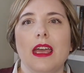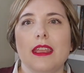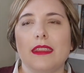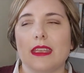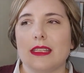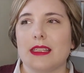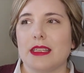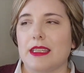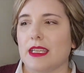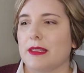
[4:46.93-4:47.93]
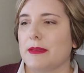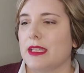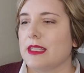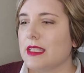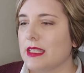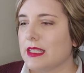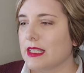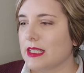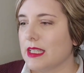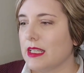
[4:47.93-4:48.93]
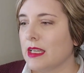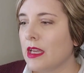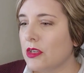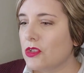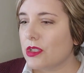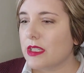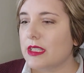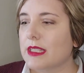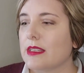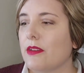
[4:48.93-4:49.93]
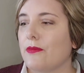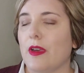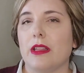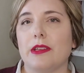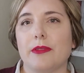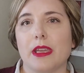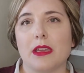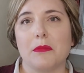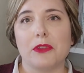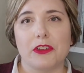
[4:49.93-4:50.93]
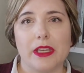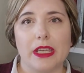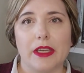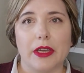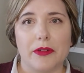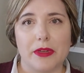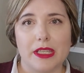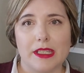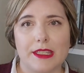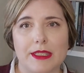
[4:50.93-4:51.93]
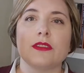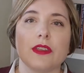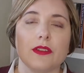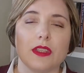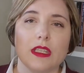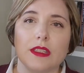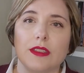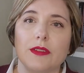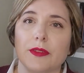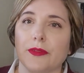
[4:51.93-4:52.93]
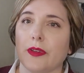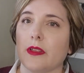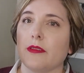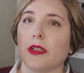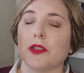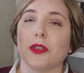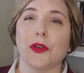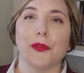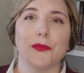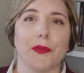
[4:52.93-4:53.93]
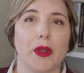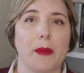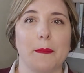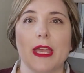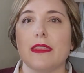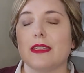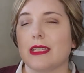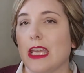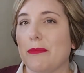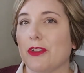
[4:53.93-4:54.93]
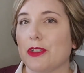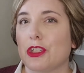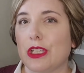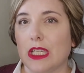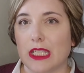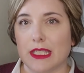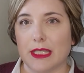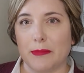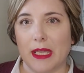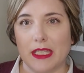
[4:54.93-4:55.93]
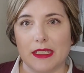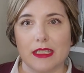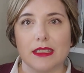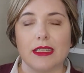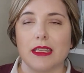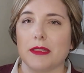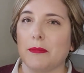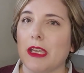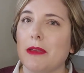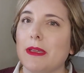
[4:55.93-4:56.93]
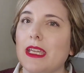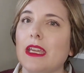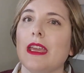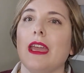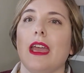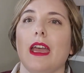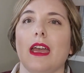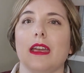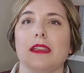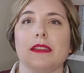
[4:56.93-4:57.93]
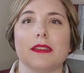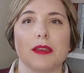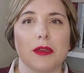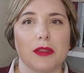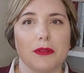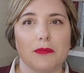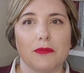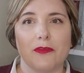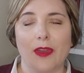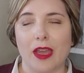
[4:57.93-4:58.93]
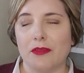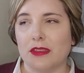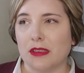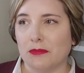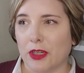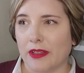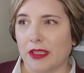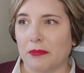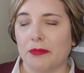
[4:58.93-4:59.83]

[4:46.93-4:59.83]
This takes place in the 1600s, following Maria Owens. So this, you are following her from the time when she is abandoned as a baby and found and brought up